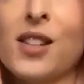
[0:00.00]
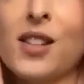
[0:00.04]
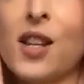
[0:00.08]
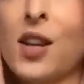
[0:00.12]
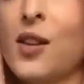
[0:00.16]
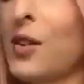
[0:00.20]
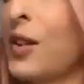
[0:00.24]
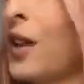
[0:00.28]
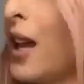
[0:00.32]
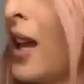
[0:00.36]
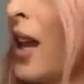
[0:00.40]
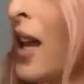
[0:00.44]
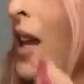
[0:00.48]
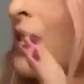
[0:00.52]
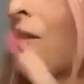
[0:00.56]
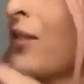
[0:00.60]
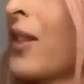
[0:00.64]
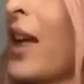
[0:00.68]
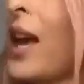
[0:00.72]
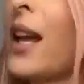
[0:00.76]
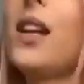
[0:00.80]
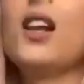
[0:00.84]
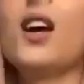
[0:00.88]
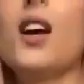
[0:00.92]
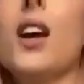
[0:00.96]
So if
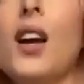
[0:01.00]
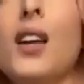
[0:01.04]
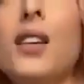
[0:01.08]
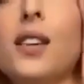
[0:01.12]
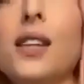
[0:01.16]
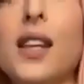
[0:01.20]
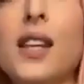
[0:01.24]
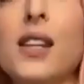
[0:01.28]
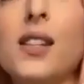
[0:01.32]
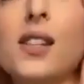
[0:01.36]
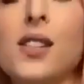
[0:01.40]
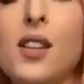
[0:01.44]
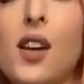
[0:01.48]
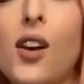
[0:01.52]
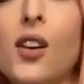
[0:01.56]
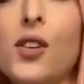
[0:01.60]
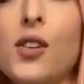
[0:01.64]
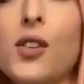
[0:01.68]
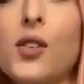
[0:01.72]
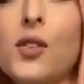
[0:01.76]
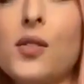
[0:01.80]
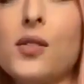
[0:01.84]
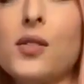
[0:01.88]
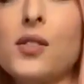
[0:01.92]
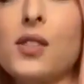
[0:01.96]
they learnt these
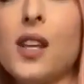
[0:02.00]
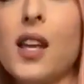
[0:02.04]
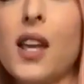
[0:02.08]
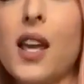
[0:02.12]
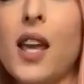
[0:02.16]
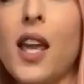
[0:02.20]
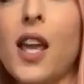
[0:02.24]
styles,